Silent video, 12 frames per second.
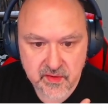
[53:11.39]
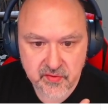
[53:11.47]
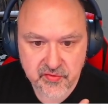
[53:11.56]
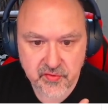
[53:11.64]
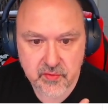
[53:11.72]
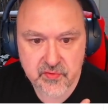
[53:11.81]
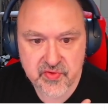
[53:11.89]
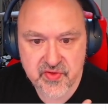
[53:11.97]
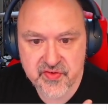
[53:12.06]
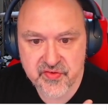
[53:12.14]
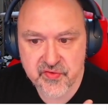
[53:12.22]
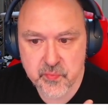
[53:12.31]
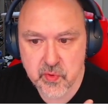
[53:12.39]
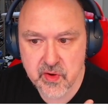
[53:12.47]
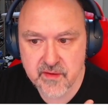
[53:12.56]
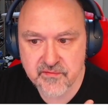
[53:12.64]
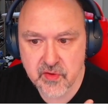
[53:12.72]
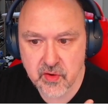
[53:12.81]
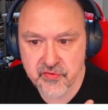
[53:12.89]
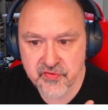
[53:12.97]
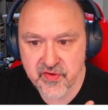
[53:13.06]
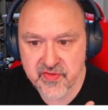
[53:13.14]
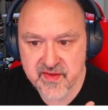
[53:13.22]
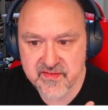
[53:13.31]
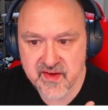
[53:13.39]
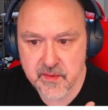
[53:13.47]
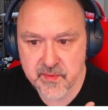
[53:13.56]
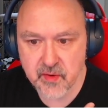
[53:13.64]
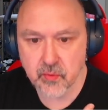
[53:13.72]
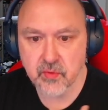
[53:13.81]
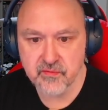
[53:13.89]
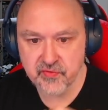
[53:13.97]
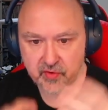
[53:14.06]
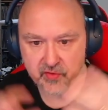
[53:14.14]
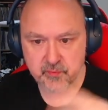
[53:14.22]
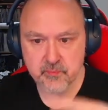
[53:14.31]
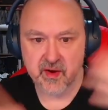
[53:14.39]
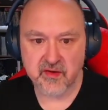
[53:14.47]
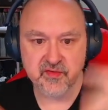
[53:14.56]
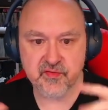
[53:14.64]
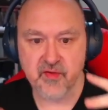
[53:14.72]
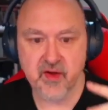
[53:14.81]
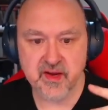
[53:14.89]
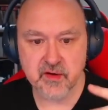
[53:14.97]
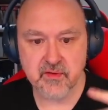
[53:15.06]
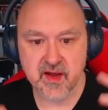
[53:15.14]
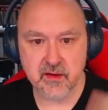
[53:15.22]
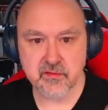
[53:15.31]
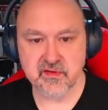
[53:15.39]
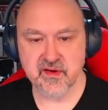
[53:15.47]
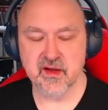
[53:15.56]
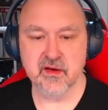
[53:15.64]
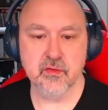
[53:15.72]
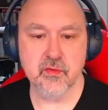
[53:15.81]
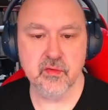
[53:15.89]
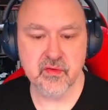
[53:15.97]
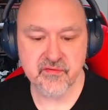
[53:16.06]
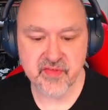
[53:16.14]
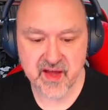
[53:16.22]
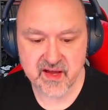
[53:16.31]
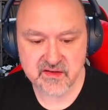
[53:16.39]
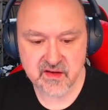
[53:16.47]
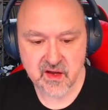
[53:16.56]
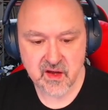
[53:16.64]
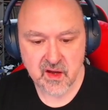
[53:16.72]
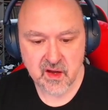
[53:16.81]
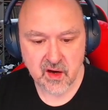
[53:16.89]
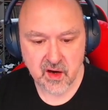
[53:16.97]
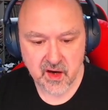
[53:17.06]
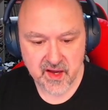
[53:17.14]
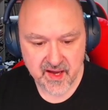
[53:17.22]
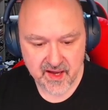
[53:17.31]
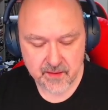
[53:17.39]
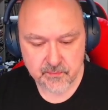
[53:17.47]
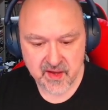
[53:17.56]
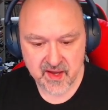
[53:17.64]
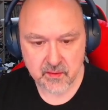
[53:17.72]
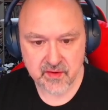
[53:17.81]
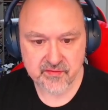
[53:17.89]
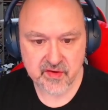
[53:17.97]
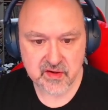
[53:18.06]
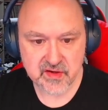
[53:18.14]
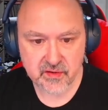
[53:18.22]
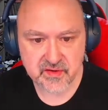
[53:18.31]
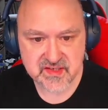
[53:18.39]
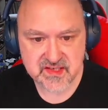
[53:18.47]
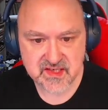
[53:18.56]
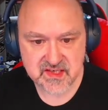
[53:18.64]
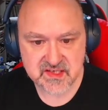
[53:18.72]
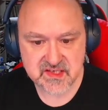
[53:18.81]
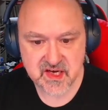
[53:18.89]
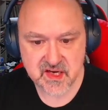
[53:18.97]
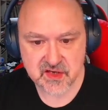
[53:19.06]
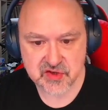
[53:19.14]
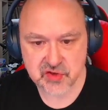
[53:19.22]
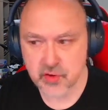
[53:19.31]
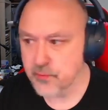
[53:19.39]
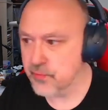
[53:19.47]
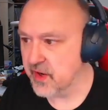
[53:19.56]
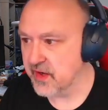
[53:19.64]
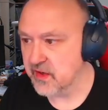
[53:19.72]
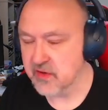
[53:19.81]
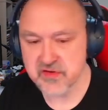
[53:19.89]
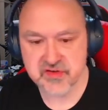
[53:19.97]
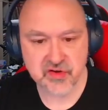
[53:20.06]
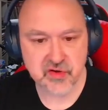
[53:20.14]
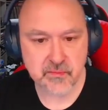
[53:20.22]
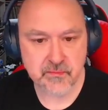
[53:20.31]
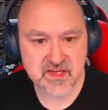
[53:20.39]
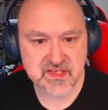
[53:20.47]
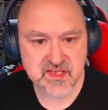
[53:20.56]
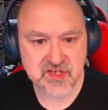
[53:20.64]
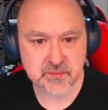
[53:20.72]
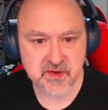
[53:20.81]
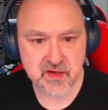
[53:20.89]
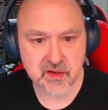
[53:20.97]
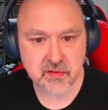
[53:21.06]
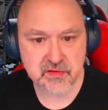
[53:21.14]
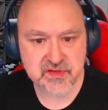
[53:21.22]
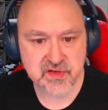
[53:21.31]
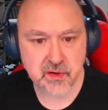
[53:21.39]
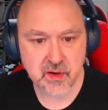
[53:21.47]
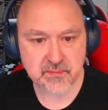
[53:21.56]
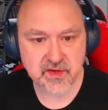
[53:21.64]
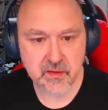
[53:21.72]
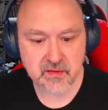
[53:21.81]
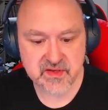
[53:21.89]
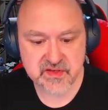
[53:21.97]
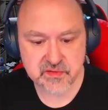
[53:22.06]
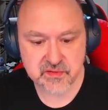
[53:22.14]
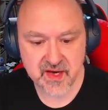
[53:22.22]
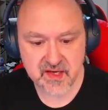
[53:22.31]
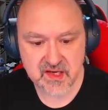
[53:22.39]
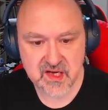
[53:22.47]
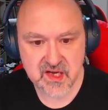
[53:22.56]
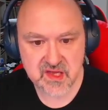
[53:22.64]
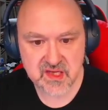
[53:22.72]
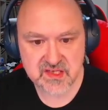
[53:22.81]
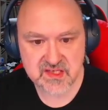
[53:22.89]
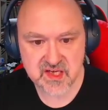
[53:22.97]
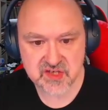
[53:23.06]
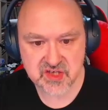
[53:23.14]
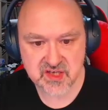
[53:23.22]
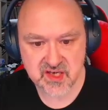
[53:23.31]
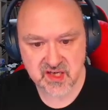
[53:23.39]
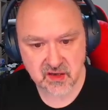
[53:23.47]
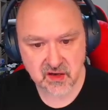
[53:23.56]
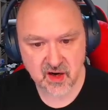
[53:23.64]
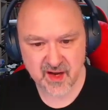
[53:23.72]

So this is what I've got. So there's going to be all of those bugs flying around and all of that. I am, however, going to need to take a short break because I got a message a bit ago. So I'm going to end this session here.